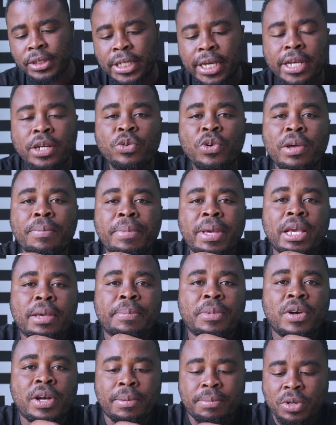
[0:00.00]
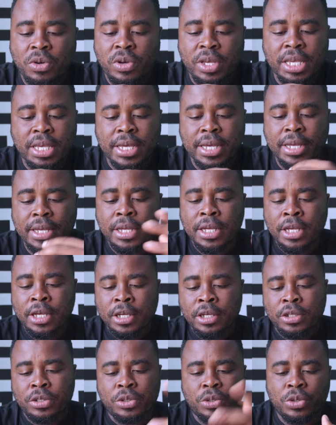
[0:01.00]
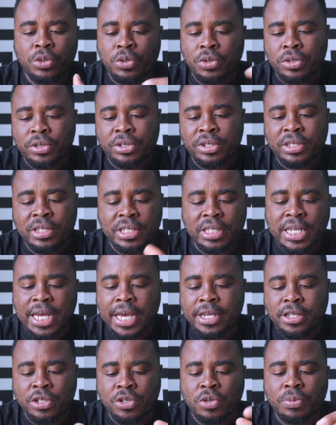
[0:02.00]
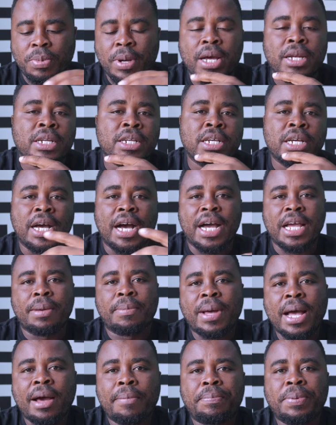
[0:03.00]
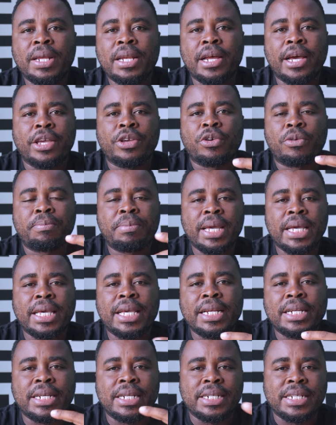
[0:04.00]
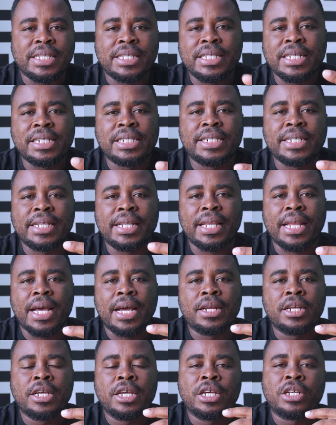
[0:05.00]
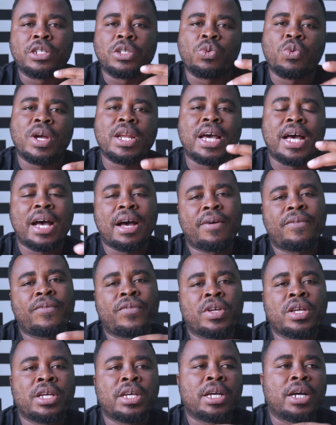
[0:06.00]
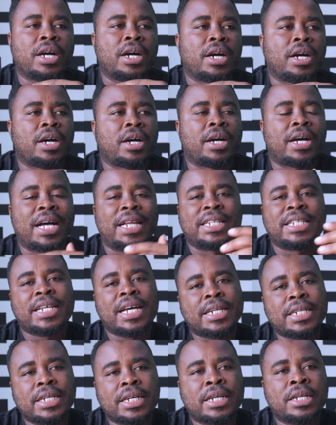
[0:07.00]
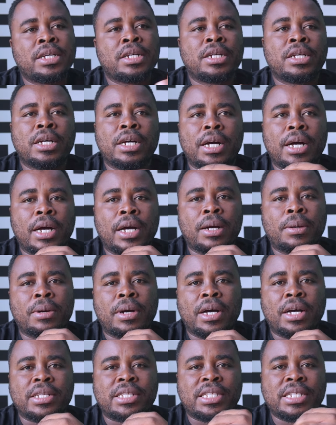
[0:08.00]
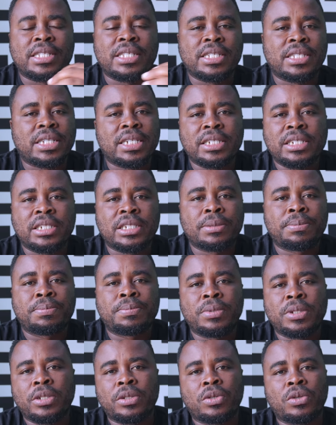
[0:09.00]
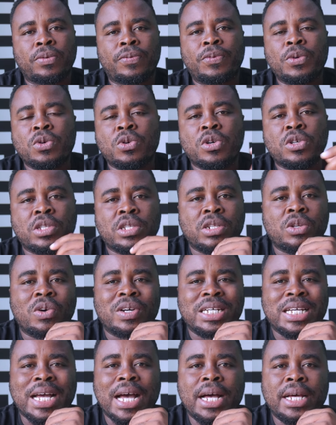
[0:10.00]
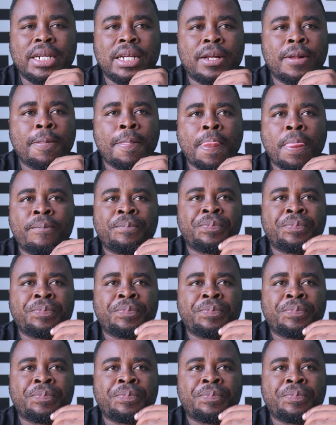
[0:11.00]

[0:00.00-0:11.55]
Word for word: Anyway, make me, I'm not here to criticize you, but I am happy that you're making the decision that you want to have uh, another uh, uh, citizenship, you know, focusing on Ghana.